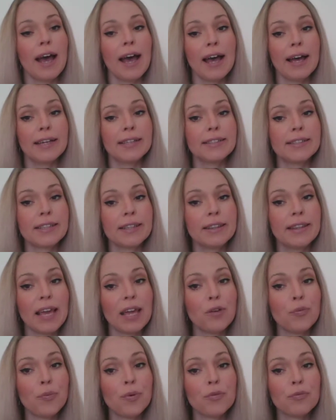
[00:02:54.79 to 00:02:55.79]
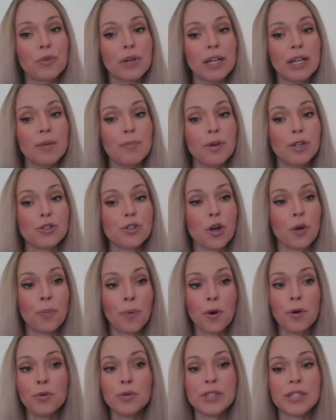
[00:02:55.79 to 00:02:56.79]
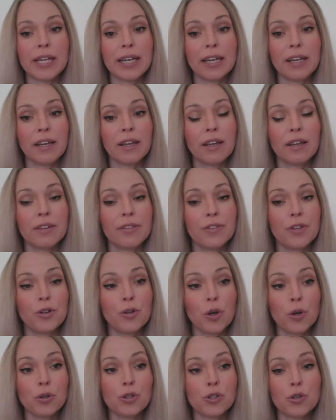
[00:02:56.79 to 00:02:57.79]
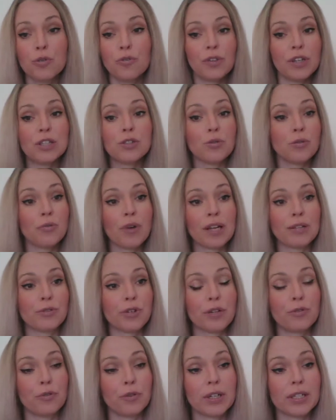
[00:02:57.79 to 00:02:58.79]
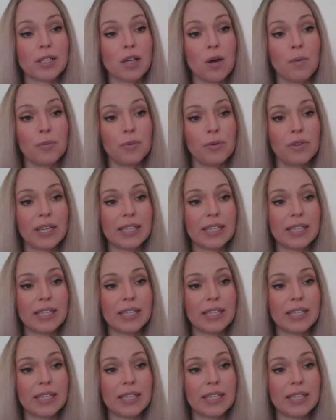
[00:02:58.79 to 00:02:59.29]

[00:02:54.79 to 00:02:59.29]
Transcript: And they were really much opposing the notion of visual rhetoric, for example.